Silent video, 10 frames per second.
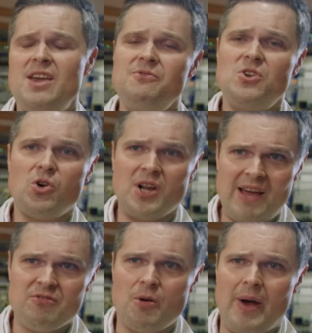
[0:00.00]
if you're
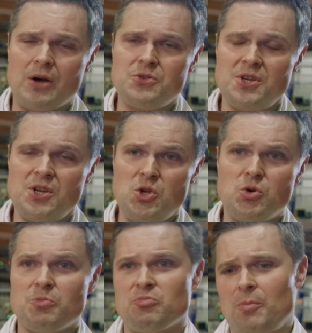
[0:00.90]
clever about it, you
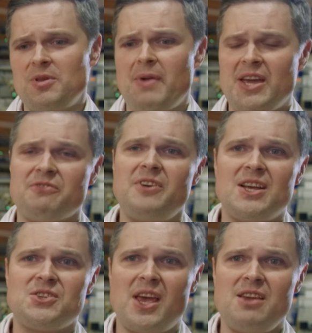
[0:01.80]
could probably make a
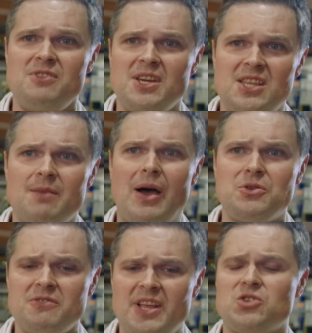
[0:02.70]
fair saving in the
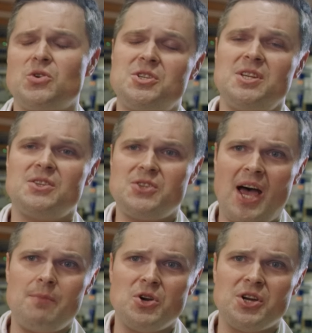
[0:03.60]
amount of electricity and
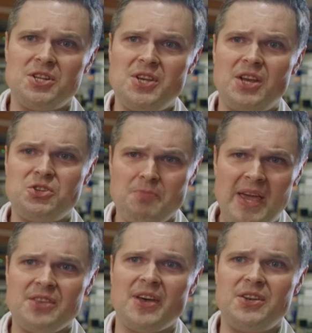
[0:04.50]
time you're going to take to
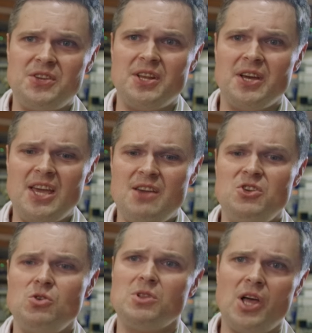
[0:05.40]
make that dinner if
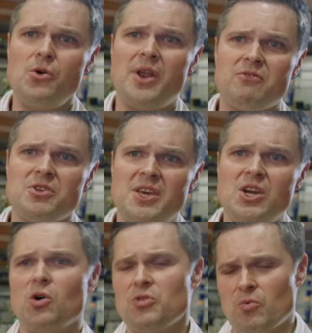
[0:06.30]
you load everything
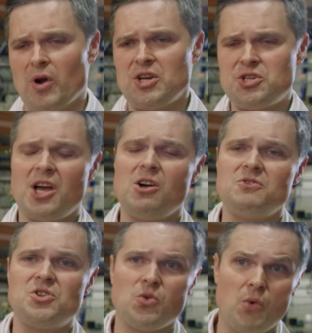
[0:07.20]
on the right
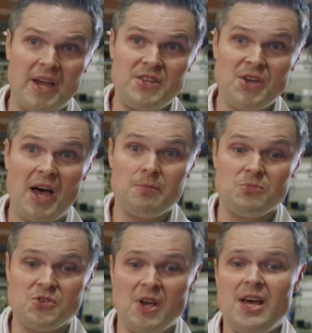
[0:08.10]
shelves and the right
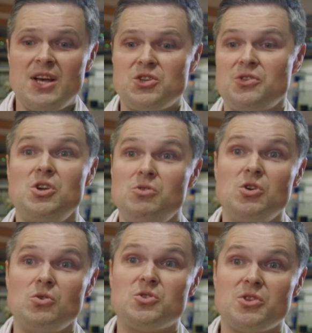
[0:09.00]
times so that you
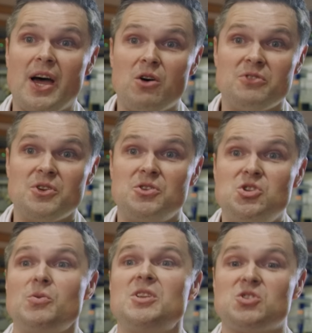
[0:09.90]
use that oven
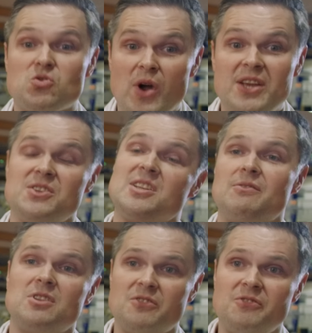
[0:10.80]
to its greatest
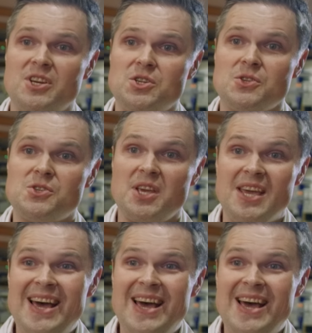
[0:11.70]
level of efficiency.